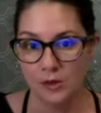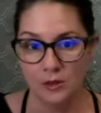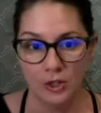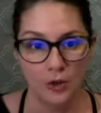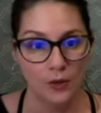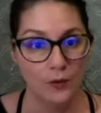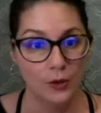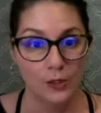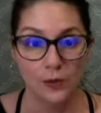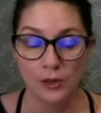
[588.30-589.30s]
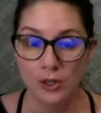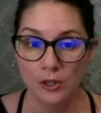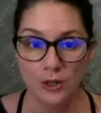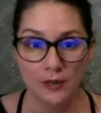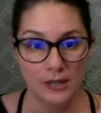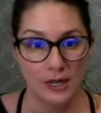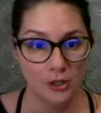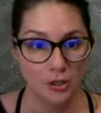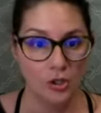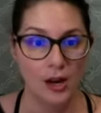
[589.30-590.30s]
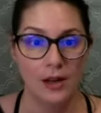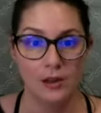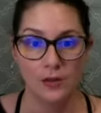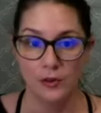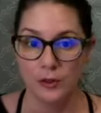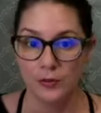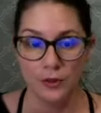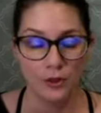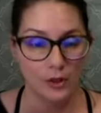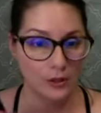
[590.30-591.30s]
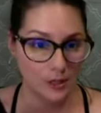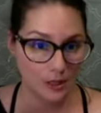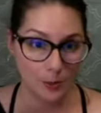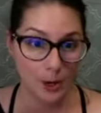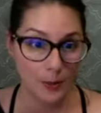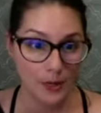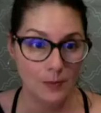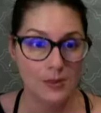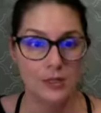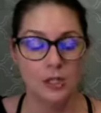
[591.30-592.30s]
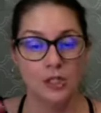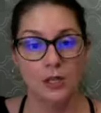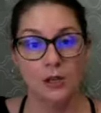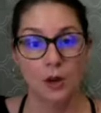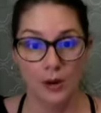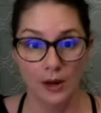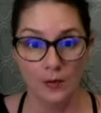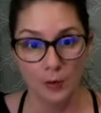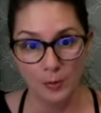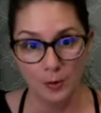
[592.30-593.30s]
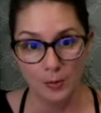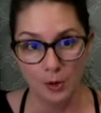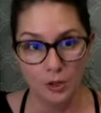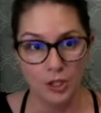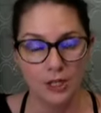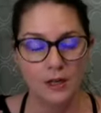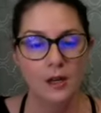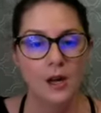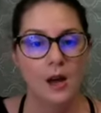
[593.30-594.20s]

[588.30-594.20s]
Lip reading: the first few years on the tenure track, the first few years in a permanent position, going up for promotion,